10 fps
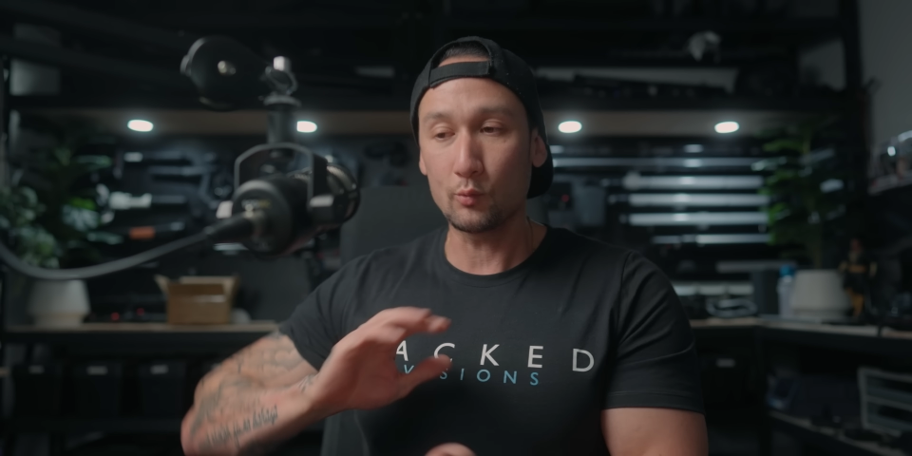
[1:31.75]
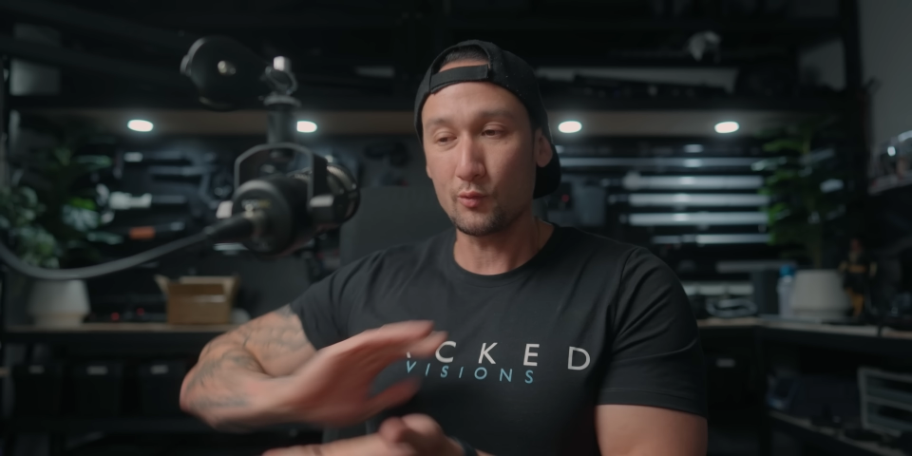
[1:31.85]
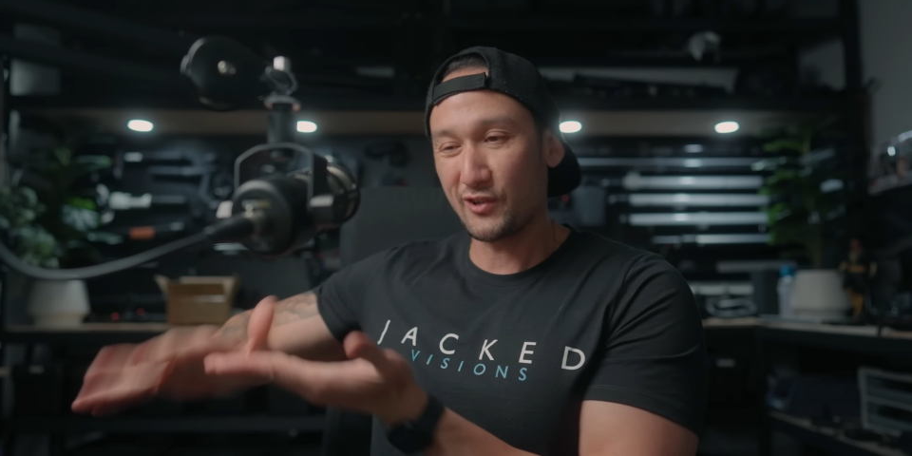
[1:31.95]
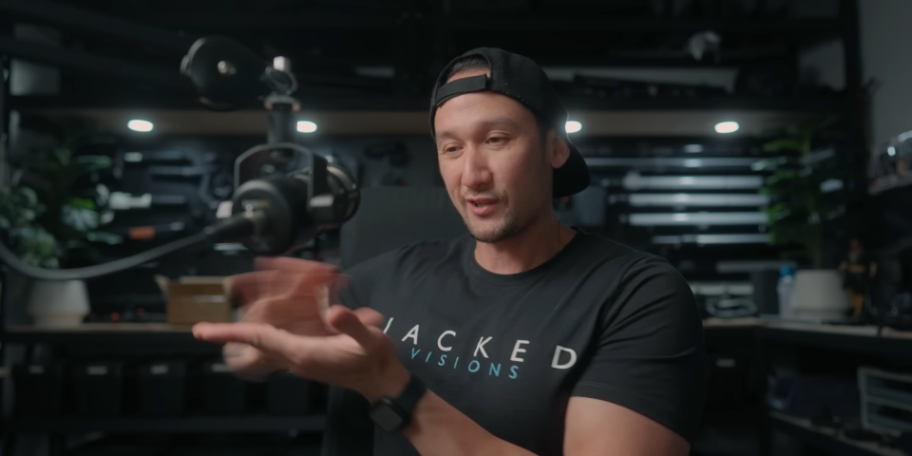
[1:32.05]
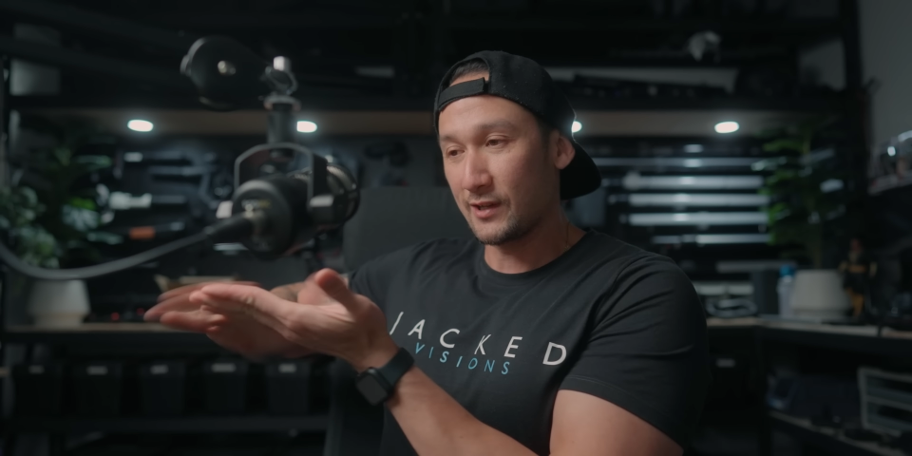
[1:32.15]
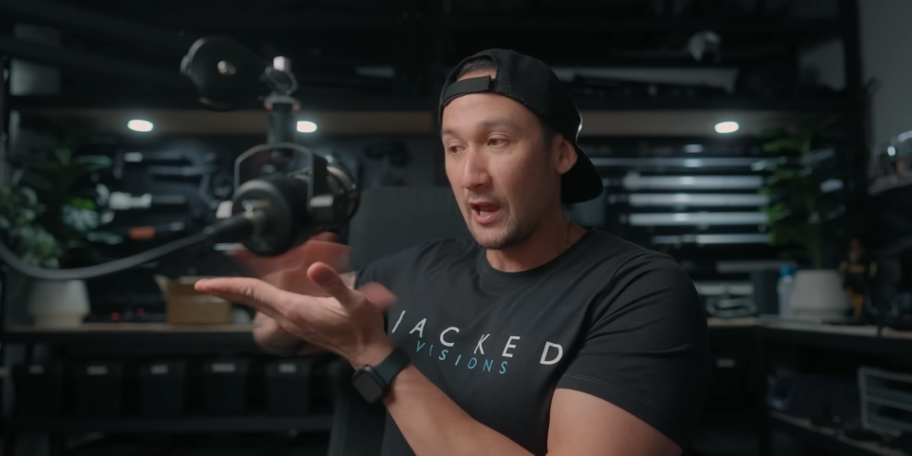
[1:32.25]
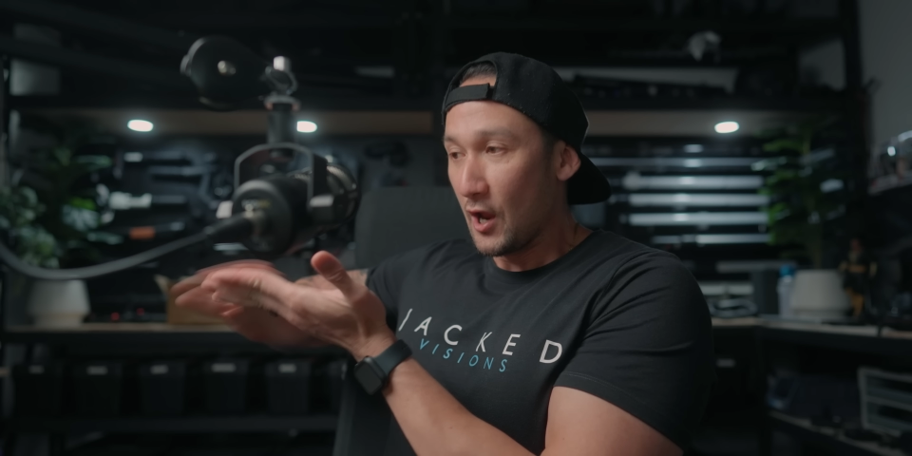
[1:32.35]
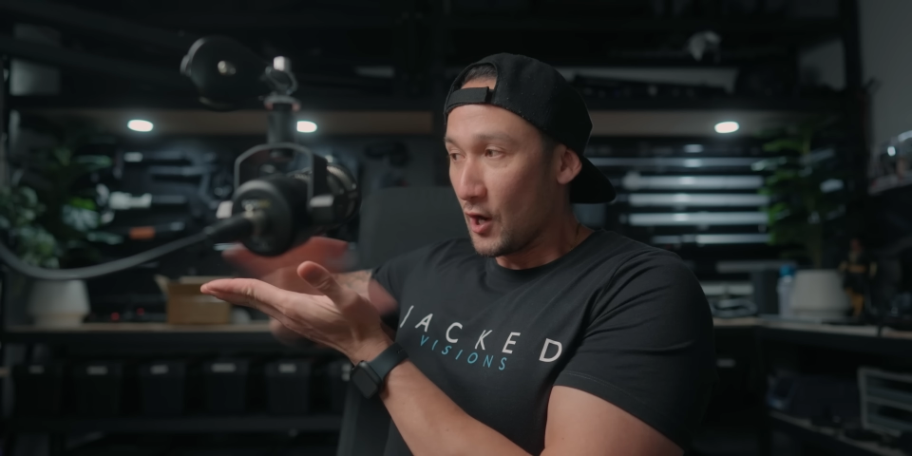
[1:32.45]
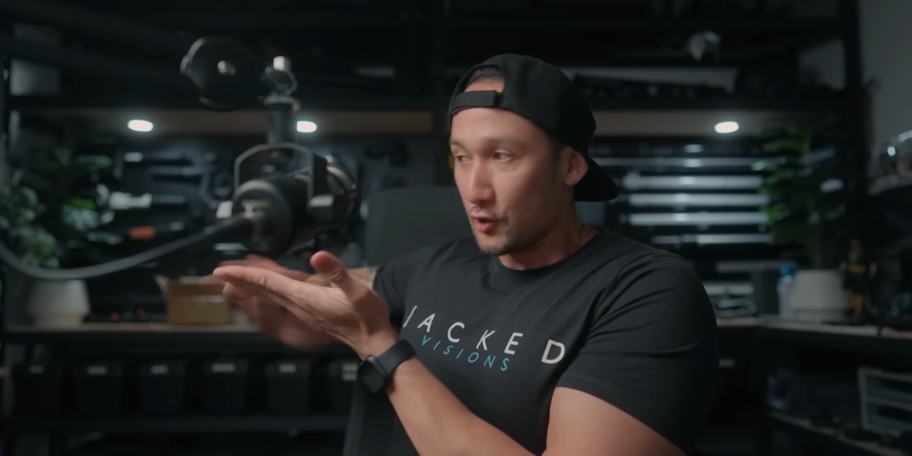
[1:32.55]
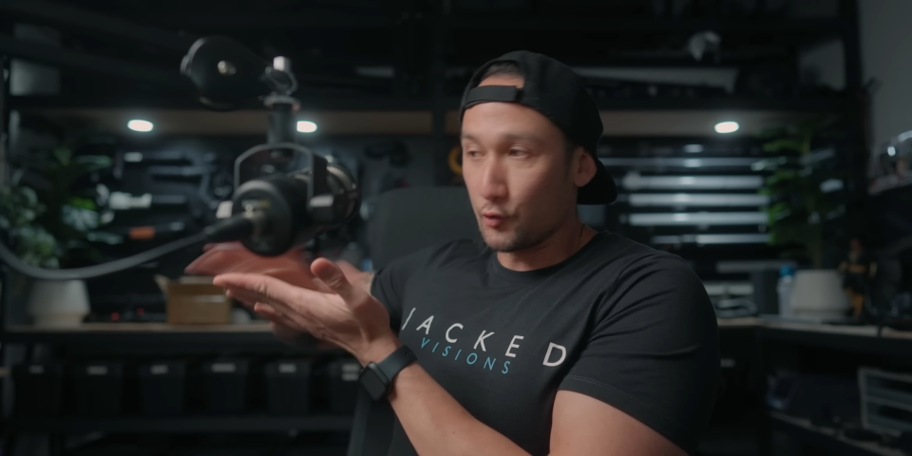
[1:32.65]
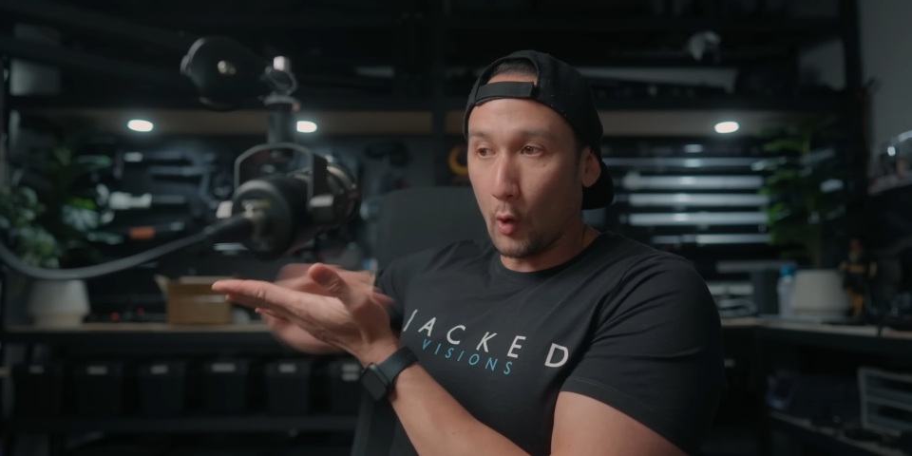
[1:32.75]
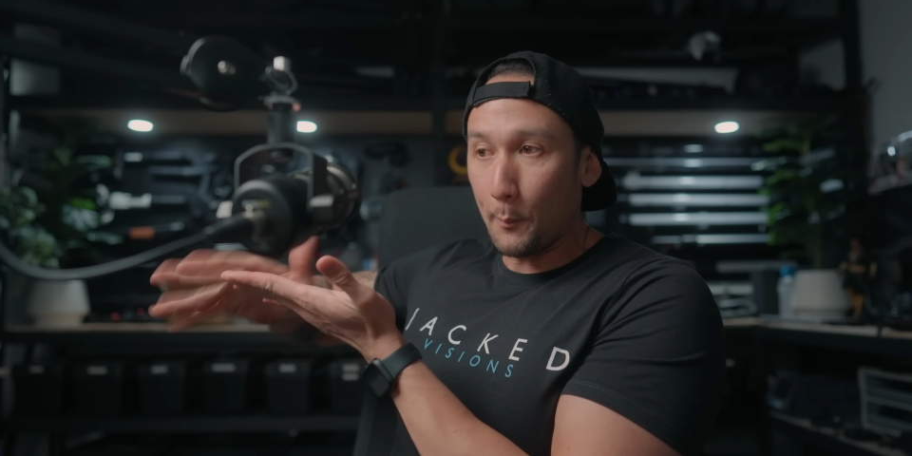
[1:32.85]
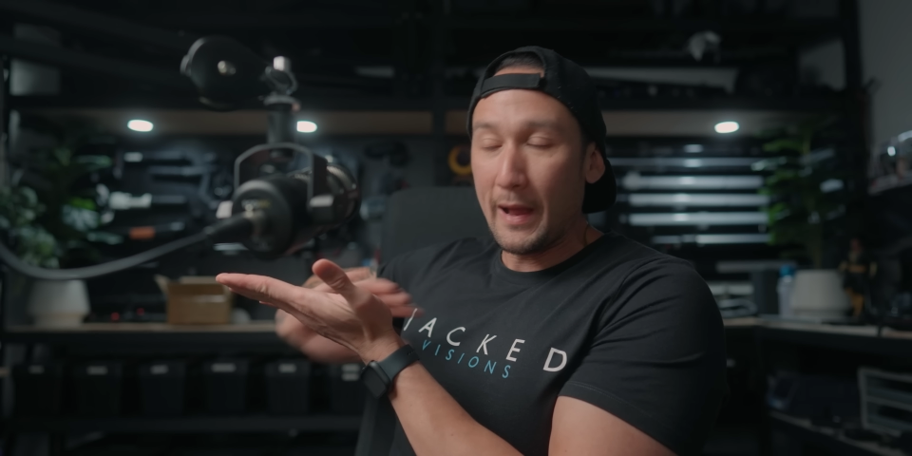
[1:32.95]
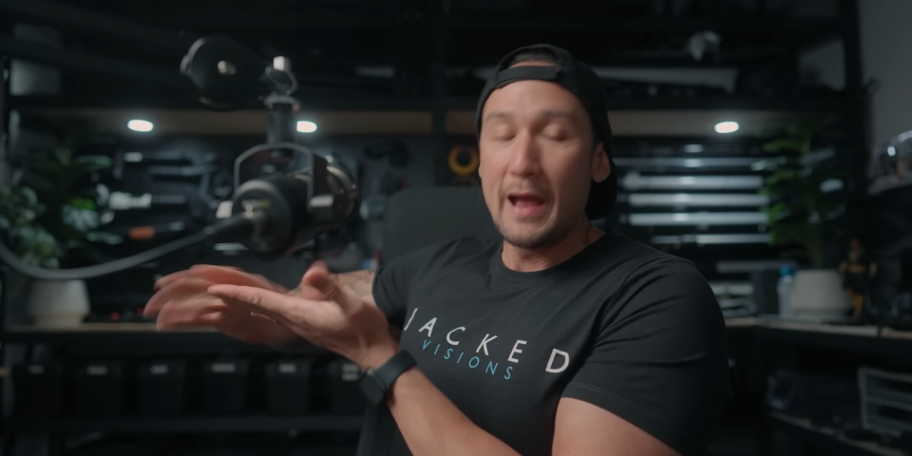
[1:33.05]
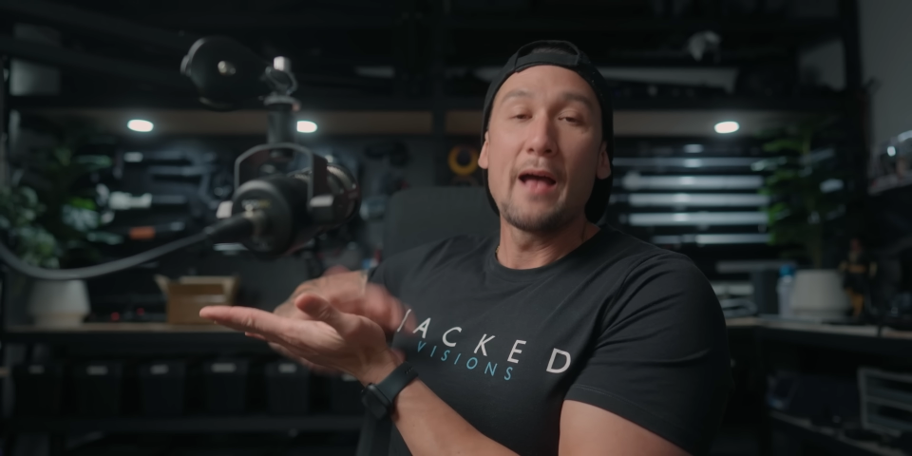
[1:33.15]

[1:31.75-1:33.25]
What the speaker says: will just drop